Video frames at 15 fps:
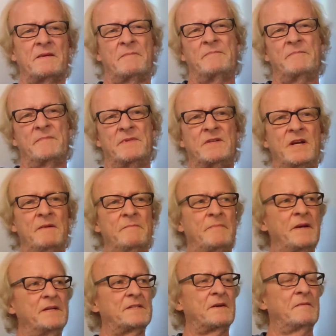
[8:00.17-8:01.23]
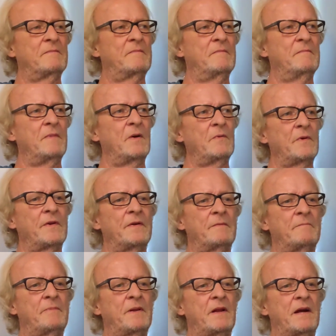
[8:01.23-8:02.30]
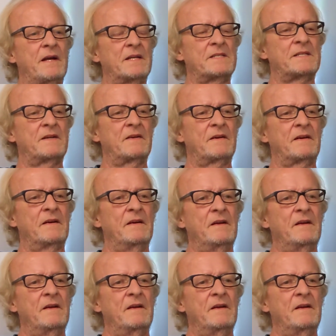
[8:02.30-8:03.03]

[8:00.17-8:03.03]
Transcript: a cheap piece of molded plastic.